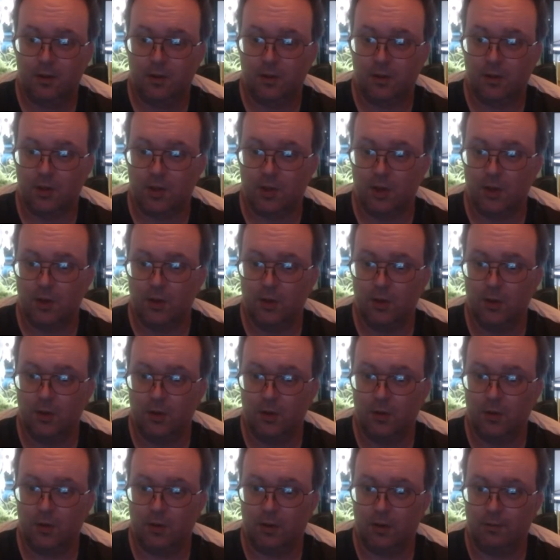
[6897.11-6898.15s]

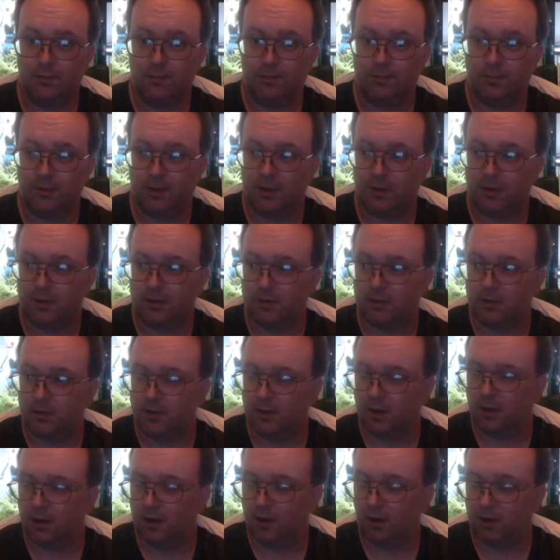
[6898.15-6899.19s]
So
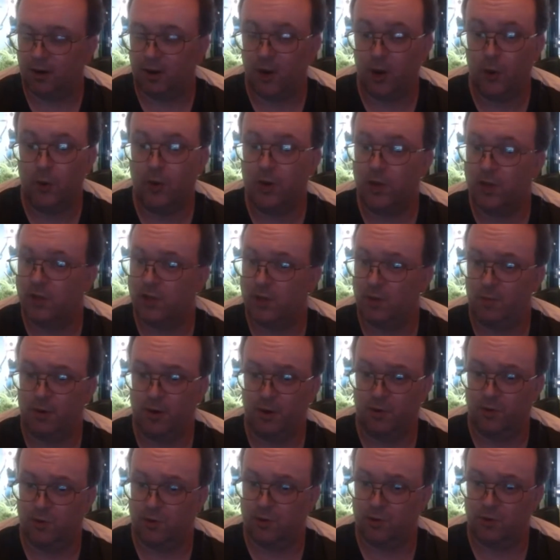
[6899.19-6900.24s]
I know there's someone
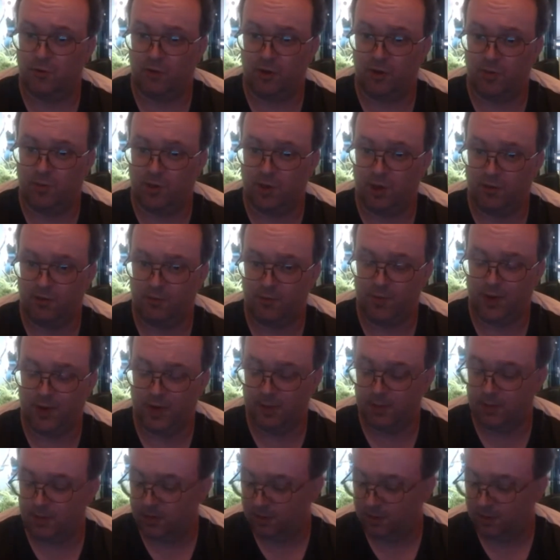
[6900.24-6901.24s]
else who streams after me.